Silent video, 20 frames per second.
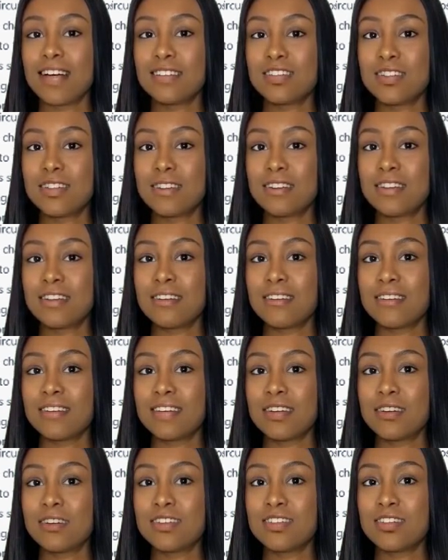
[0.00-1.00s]
as
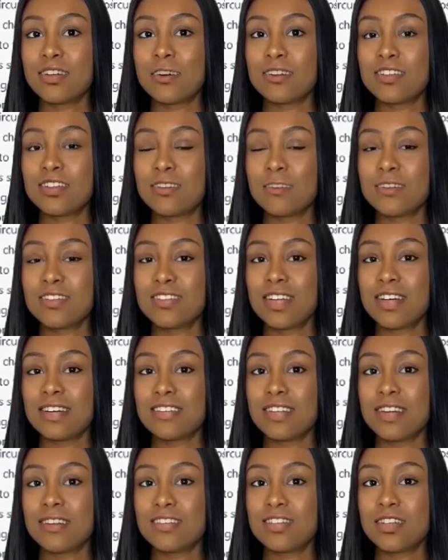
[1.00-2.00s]
research was
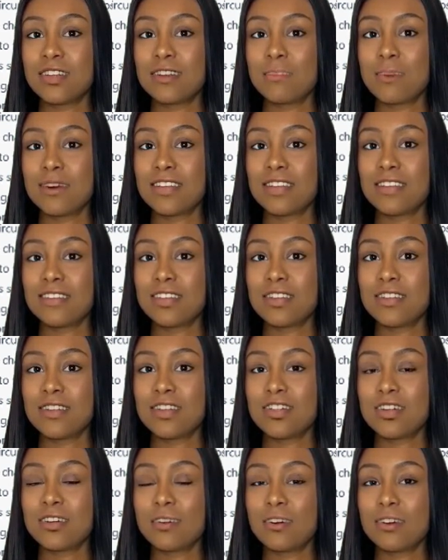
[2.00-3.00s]
conducted with
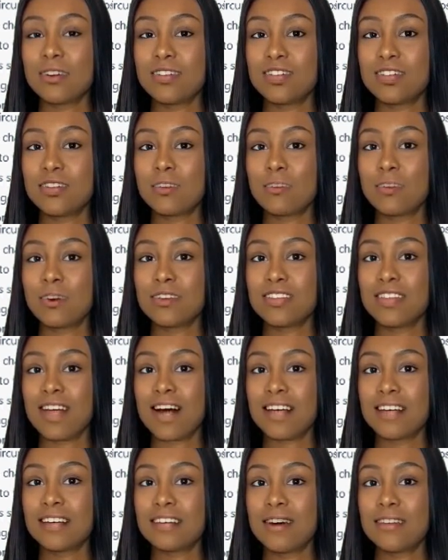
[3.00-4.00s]
individuals who were
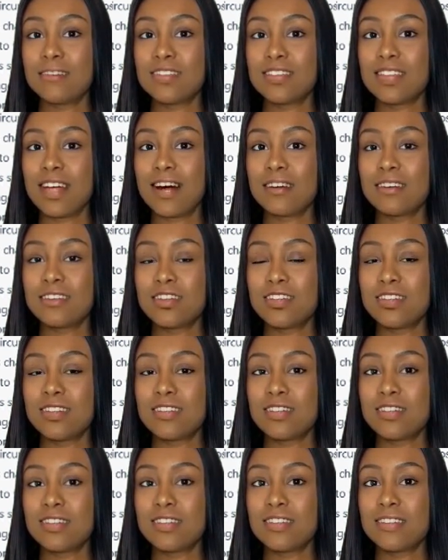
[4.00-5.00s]
dying
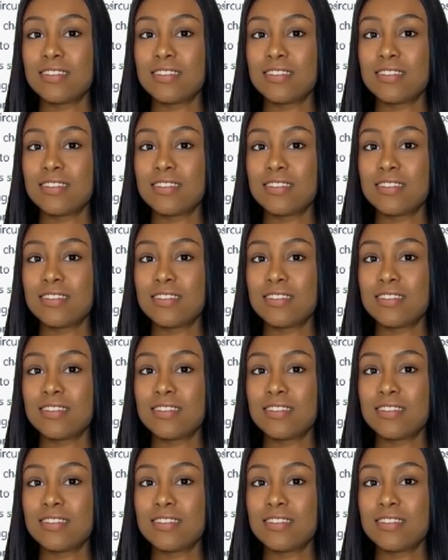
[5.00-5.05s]
themselves,